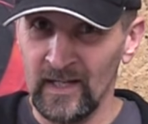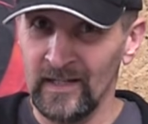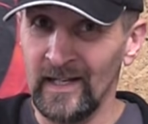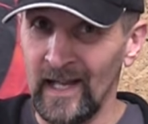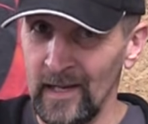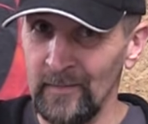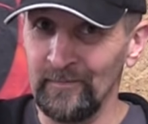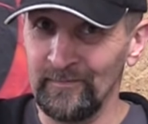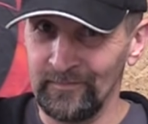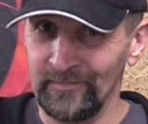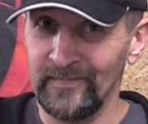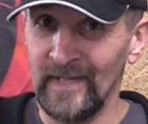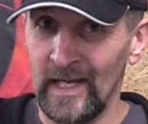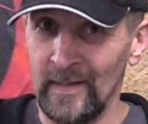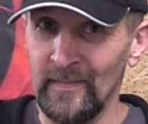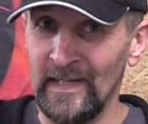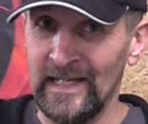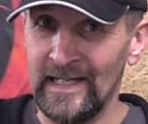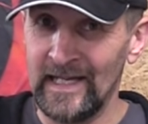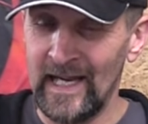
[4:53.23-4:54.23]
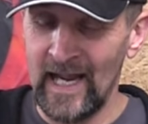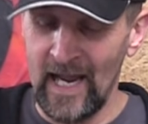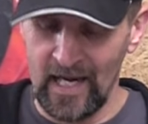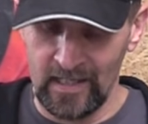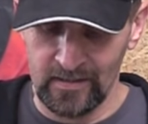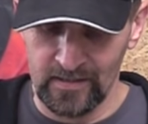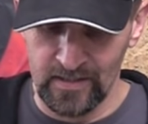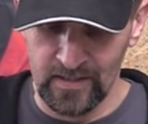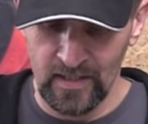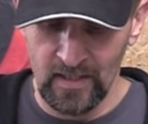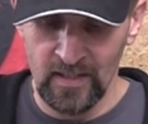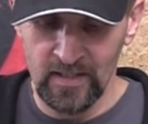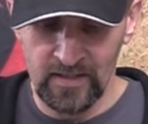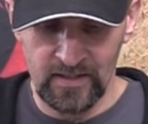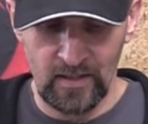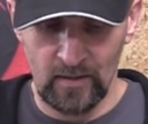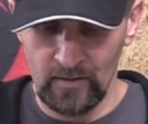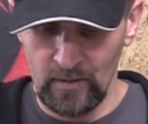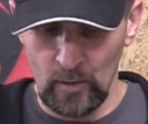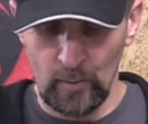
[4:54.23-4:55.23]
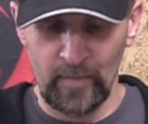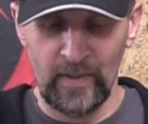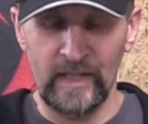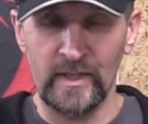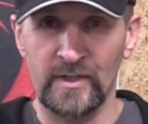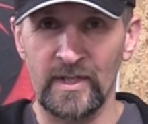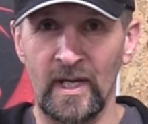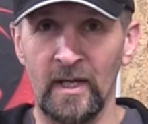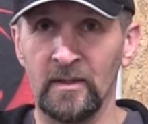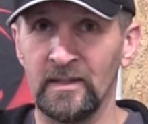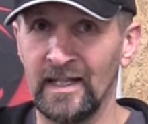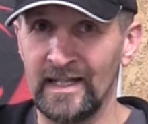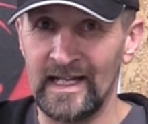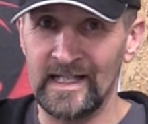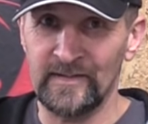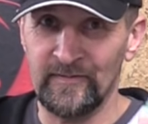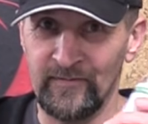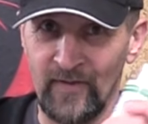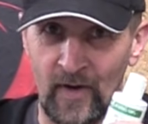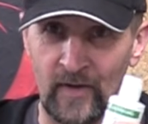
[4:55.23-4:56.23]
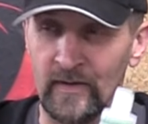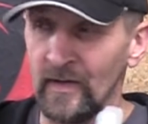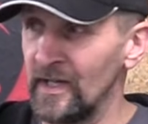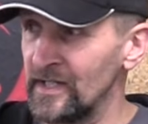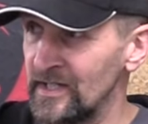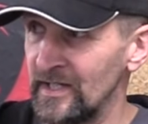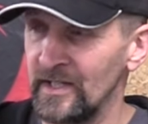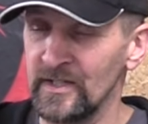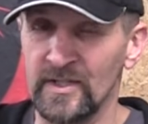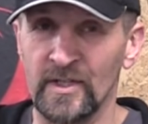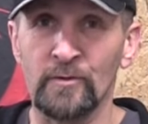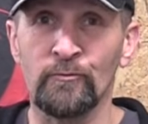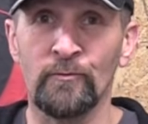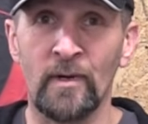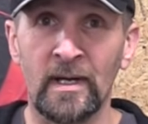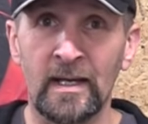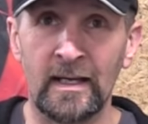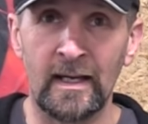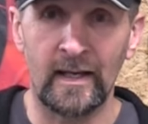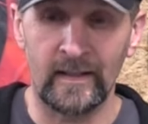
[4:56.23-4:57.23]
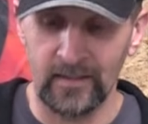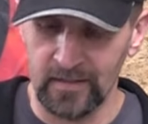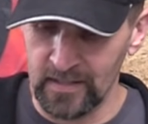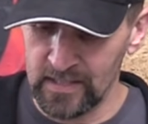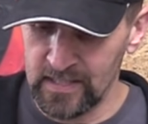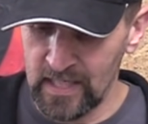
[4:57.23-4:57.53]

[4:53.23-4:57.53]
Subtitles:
namely your hands, so a little bit of gel, and that's far nicer than just running it under the